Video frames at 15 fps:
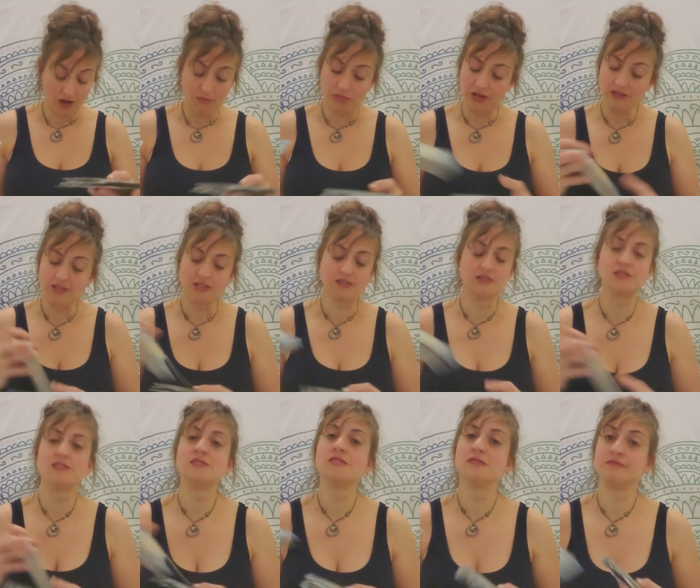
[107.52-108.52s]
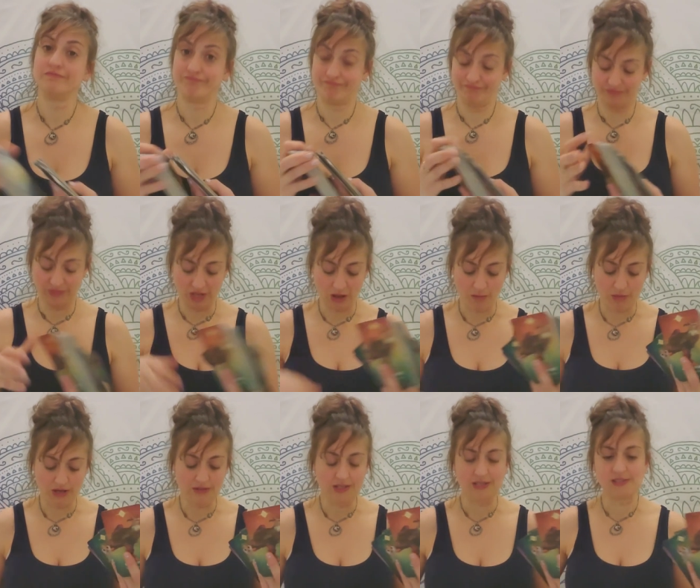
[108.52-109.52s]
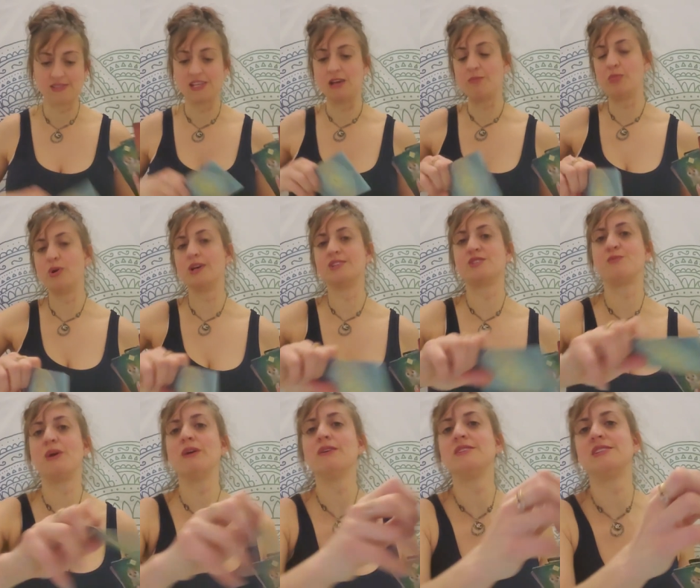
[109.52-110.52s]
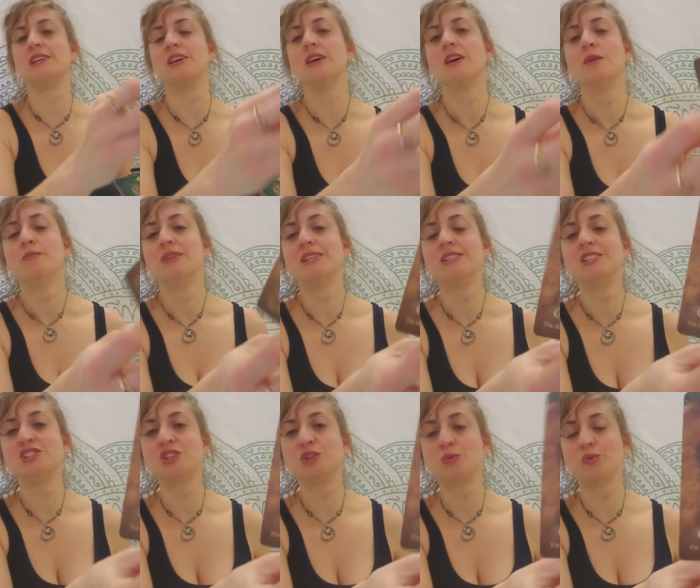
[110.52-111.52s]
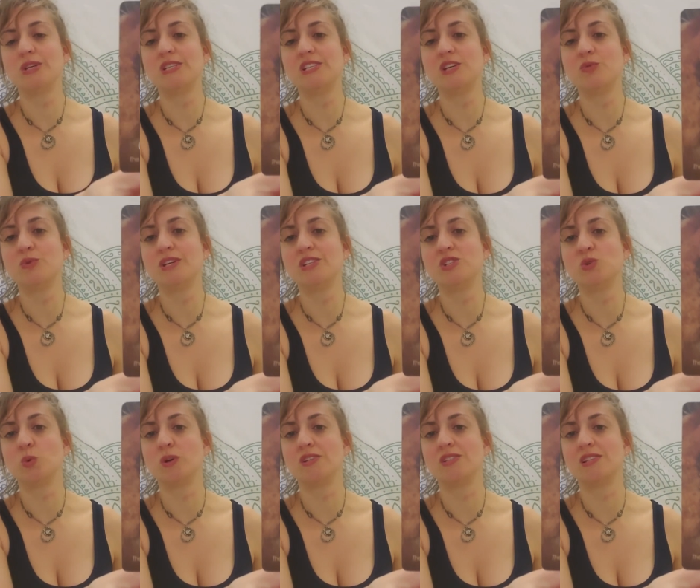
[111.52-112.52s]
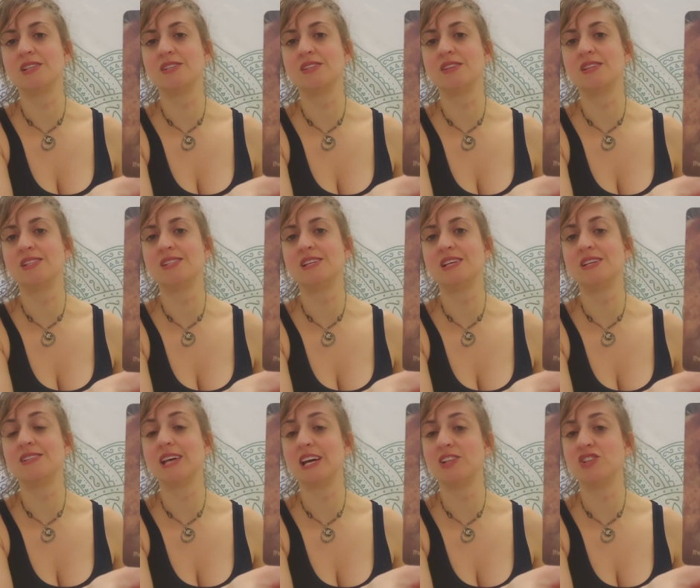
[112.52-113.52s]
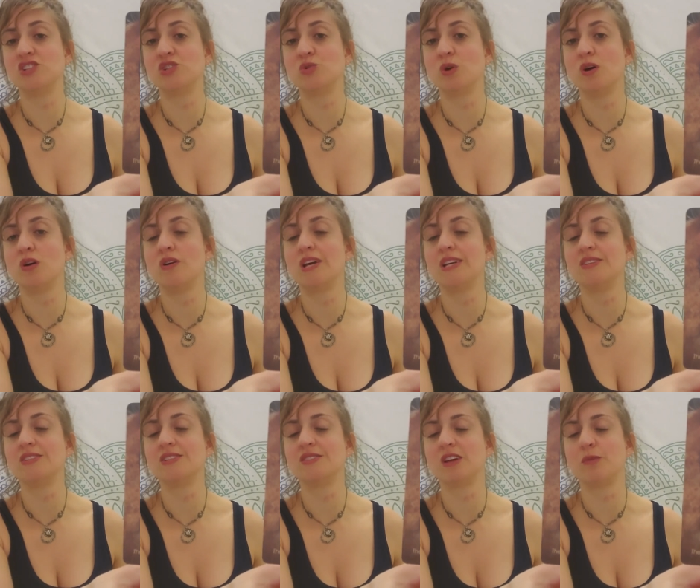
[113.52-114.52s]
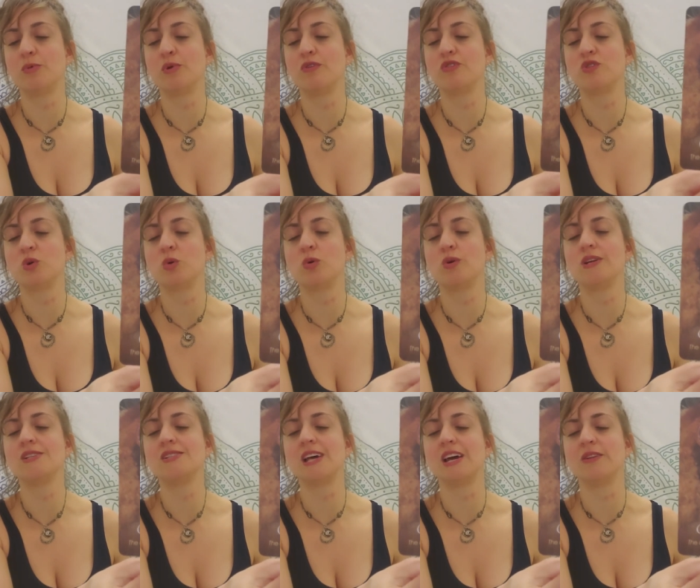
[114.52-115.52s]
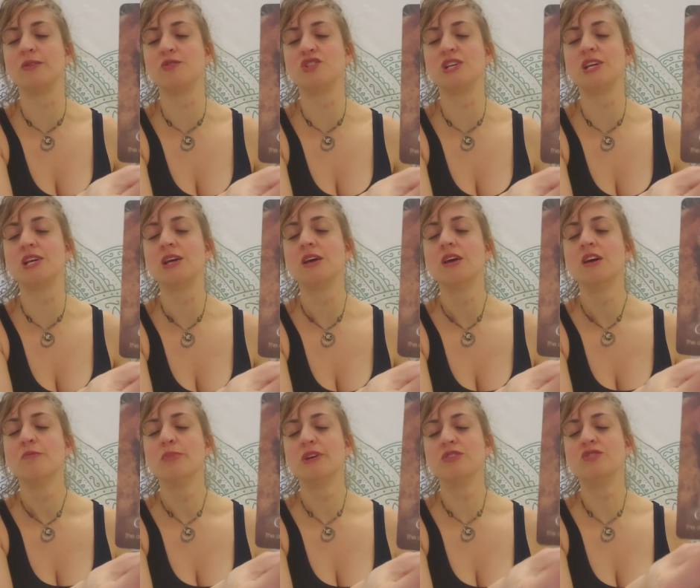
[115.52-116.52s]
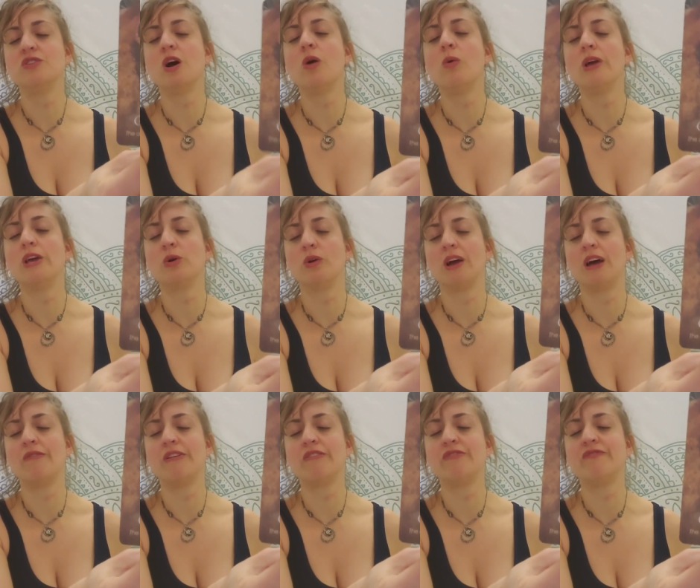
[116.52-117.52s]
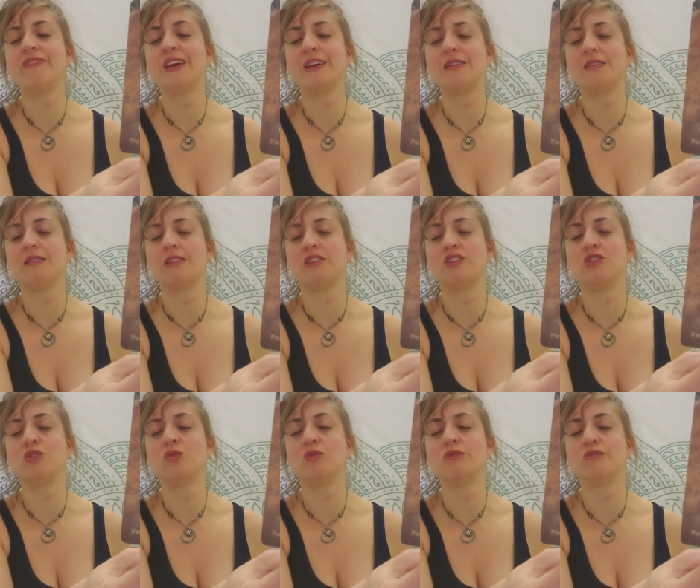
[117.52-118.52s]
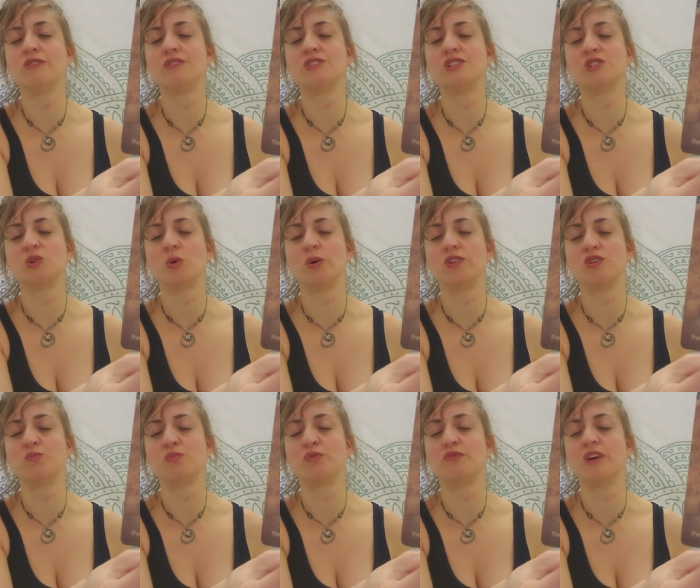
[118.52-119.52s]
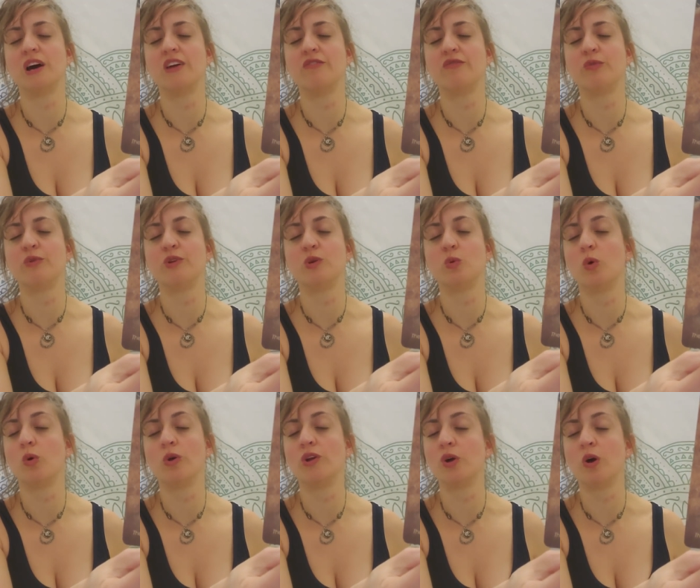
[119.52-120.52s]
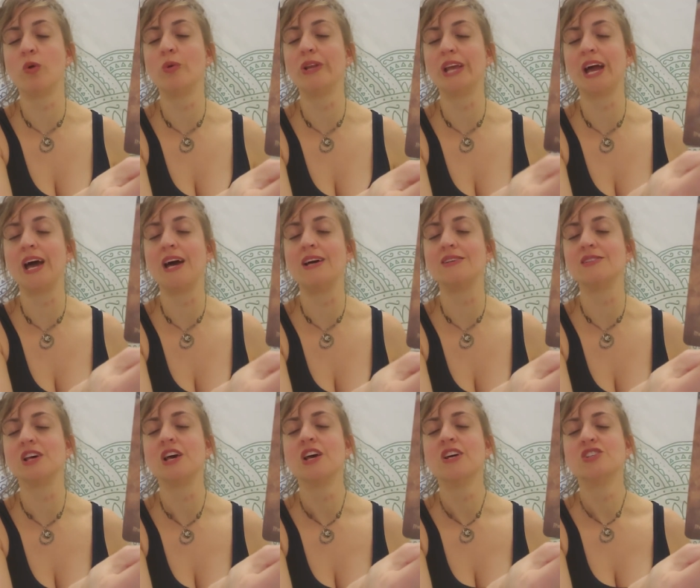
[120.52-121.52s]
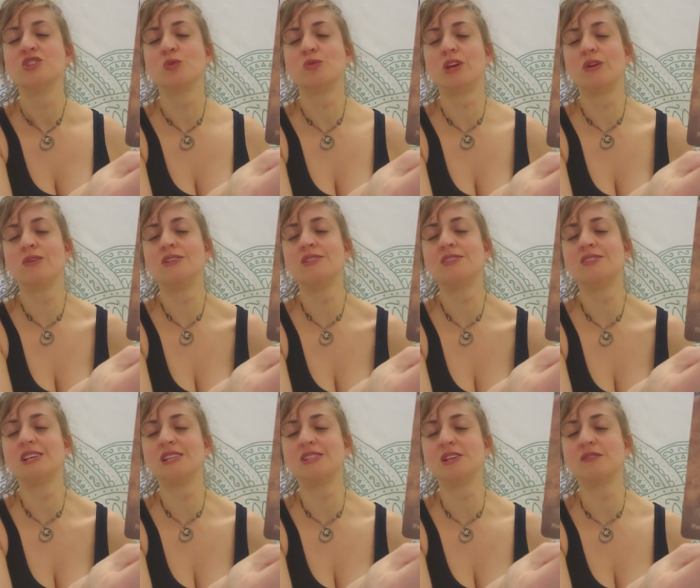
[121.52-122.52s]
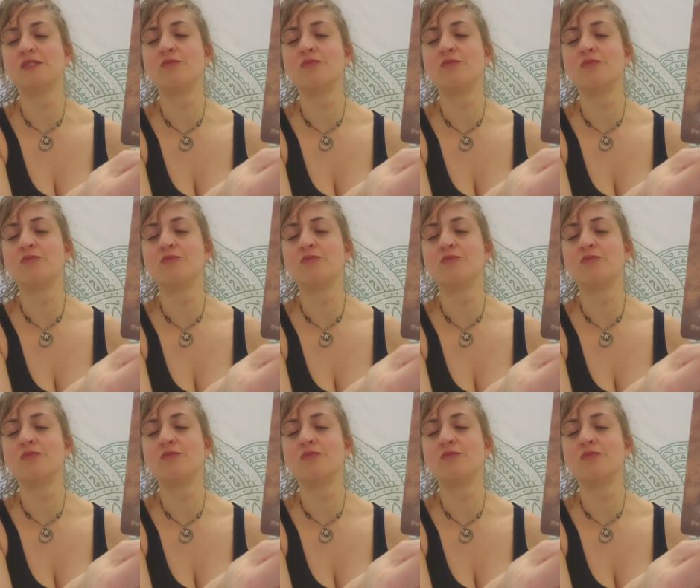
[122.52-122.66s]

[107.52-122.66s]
abundance abundance and prosperity. This is 3D resources. This is headstrong and stubborn Taurus energy, but knowing or having faith that the universe is going to provide for you or it already has. So there is a sense of